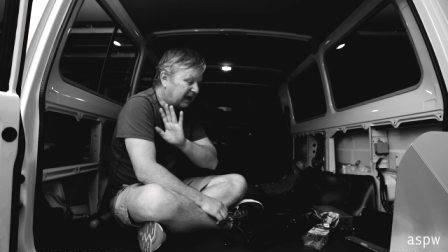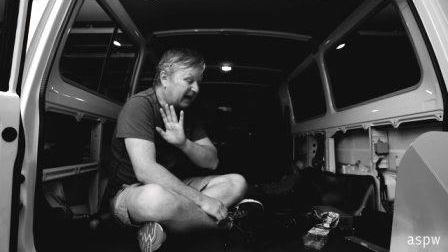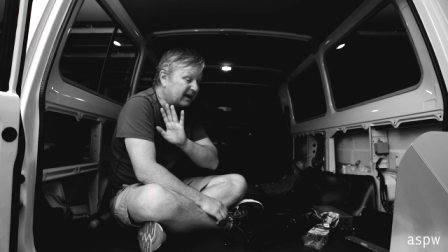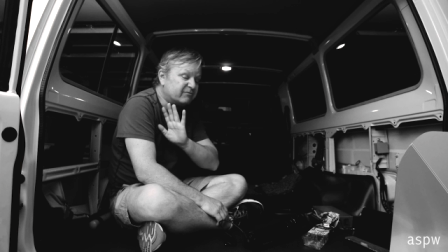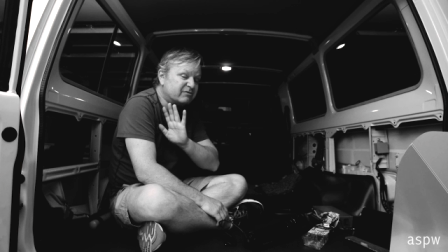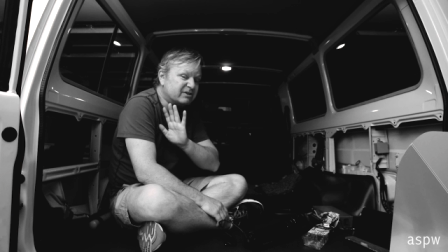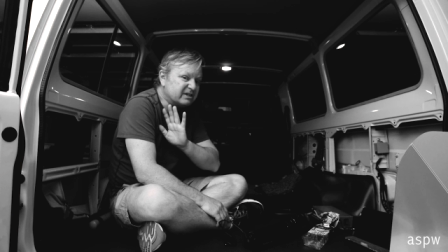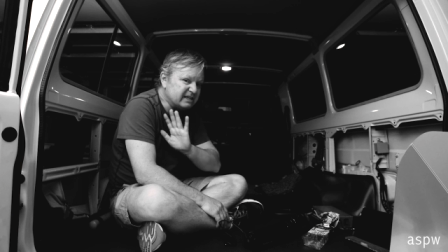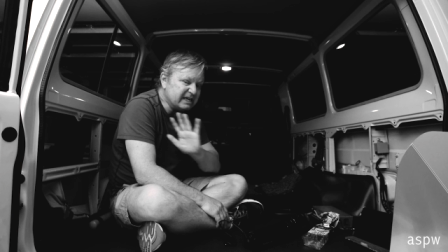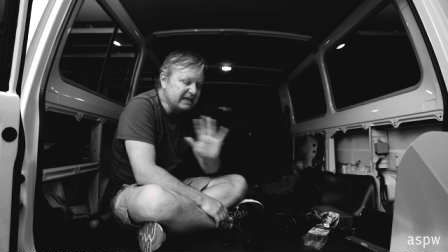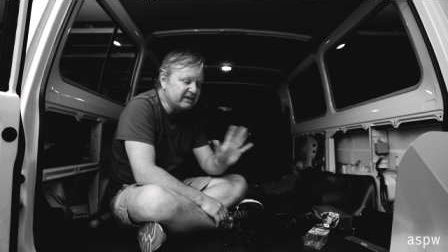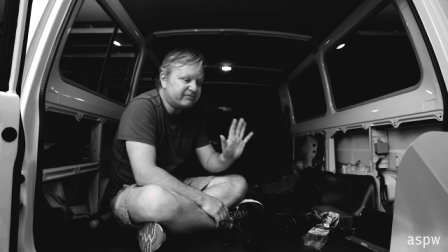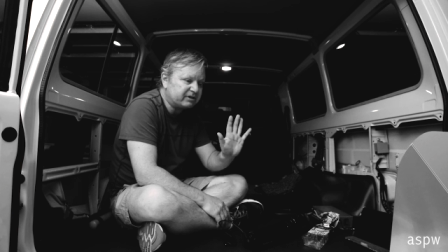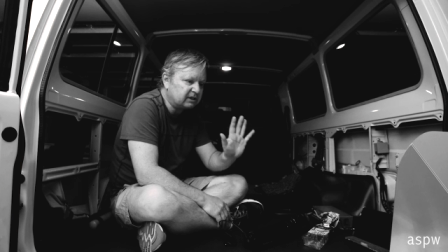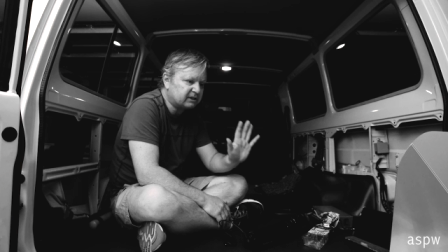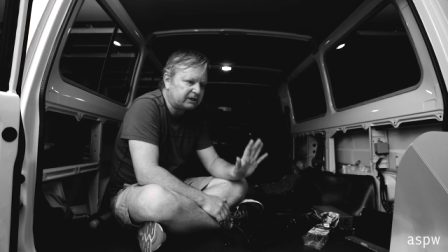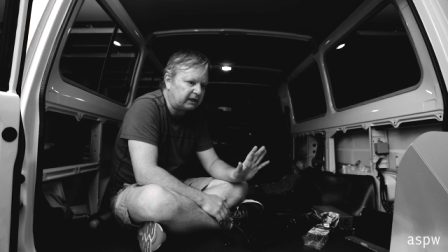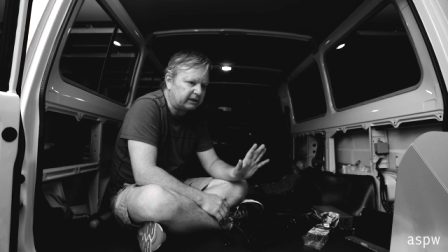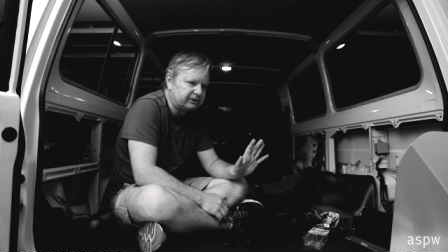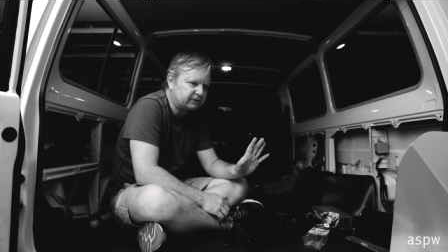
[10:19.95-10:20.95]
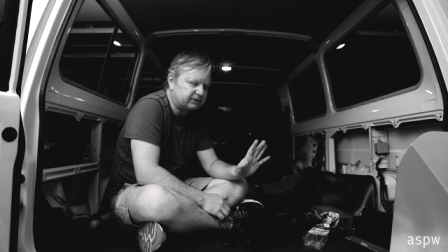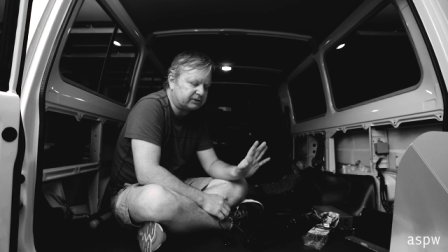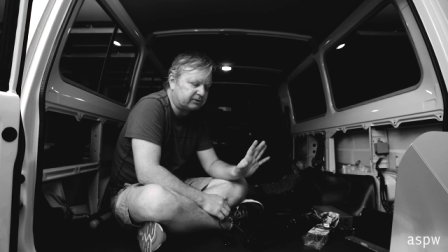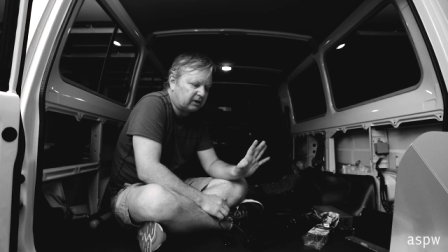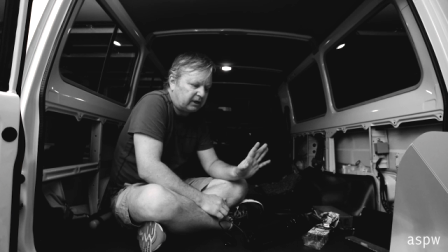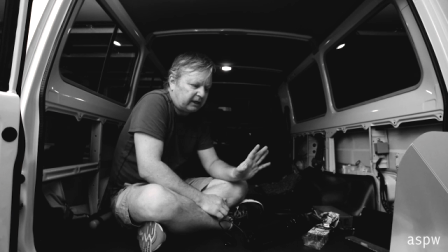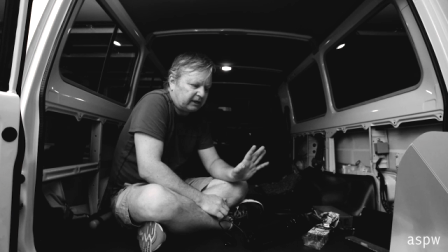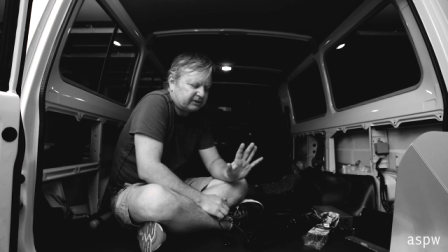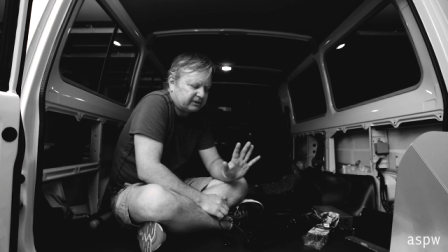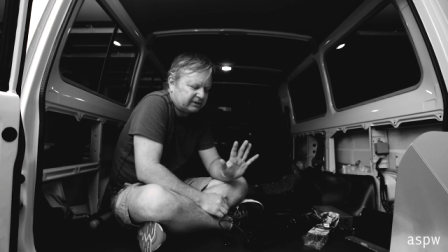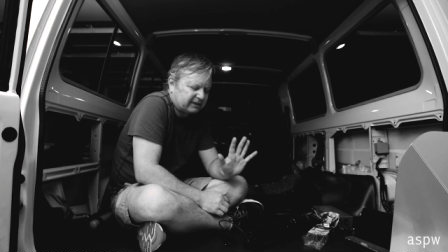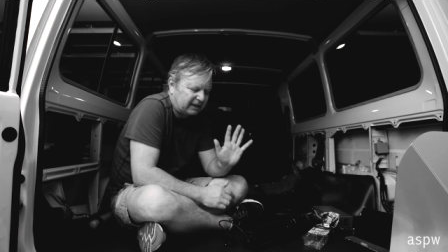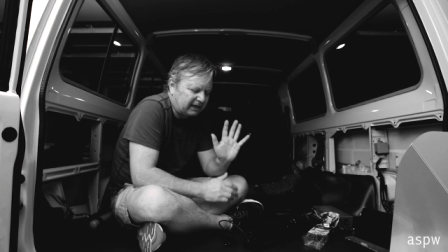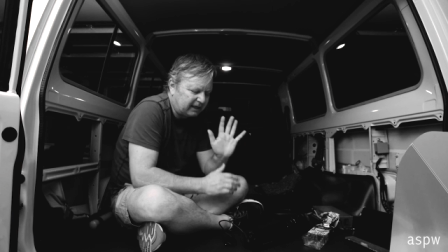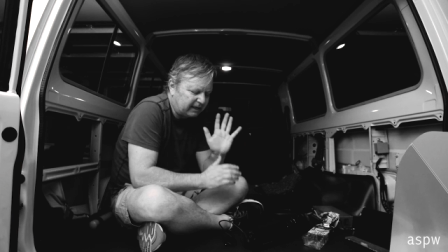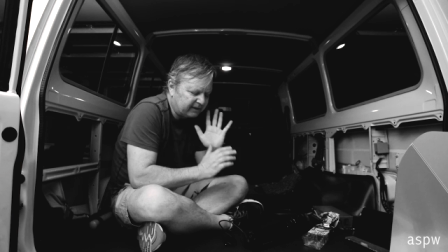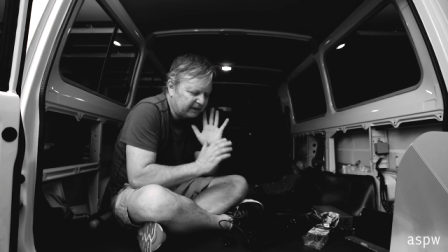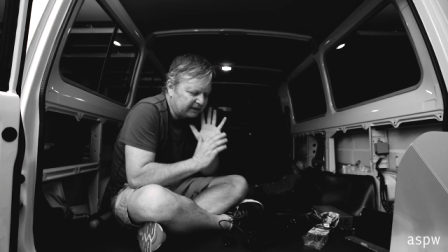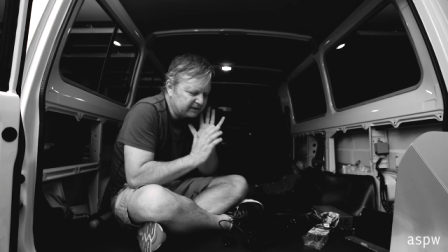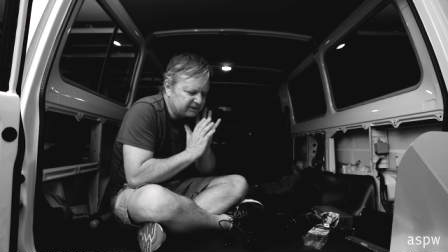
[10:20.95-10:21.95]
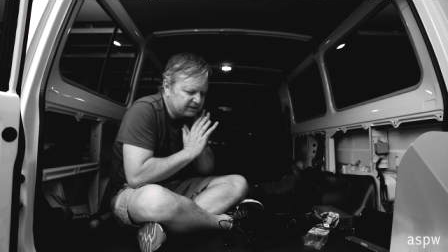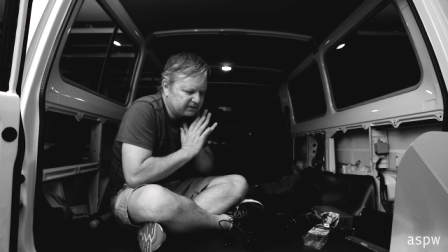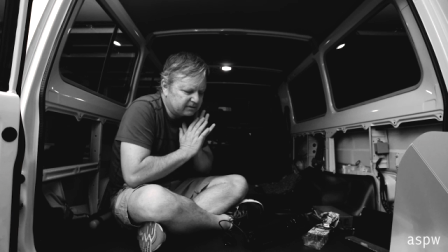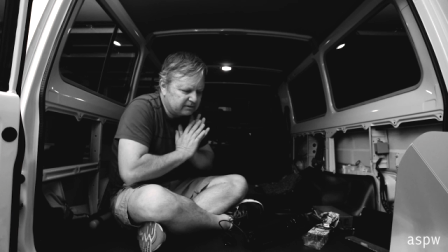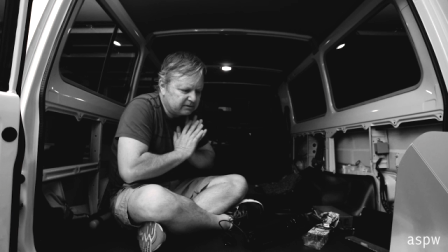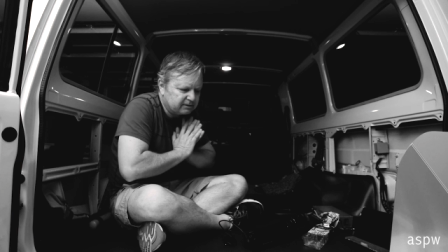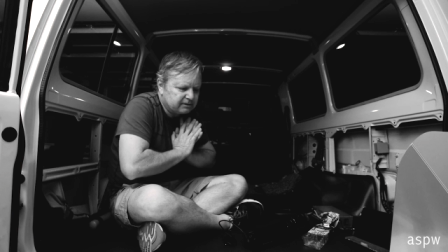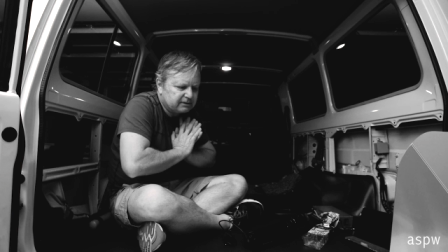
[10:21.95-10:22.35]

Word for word: I've never touched drugs. I just, they just,